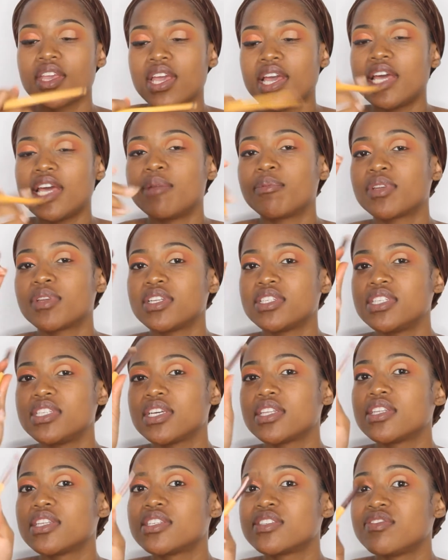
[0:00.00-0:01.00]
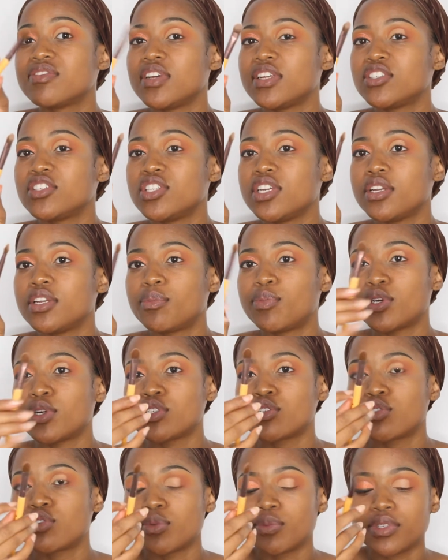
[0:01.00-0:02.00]
And I'm going to take this flat shader brush
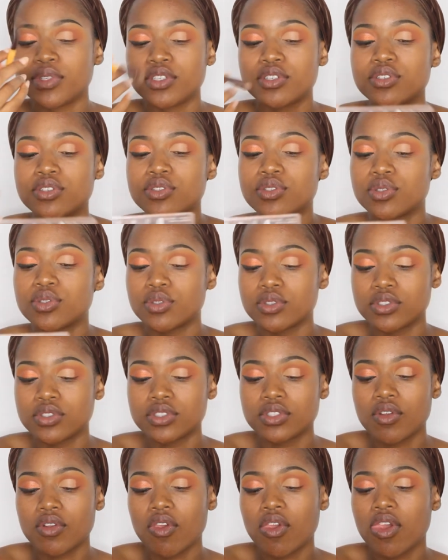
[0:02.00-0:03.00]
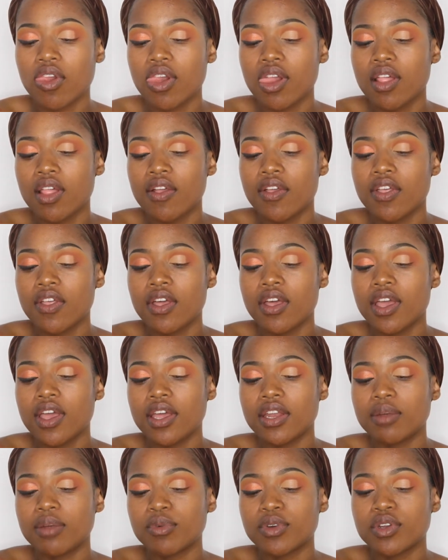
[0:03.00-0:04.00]
from Eco Tools
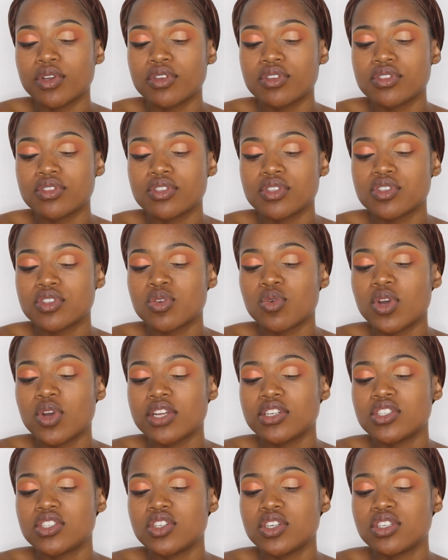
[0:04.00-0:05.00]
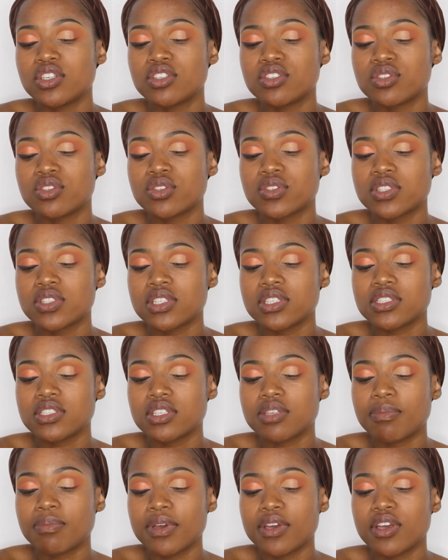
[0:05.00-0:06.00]
and I'm going to use this white shade to set
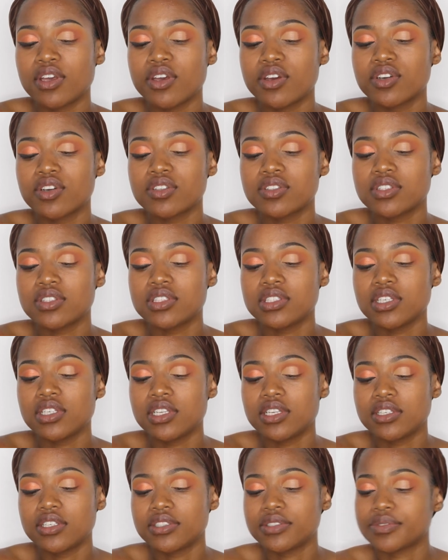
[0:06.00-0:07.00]
my concealer.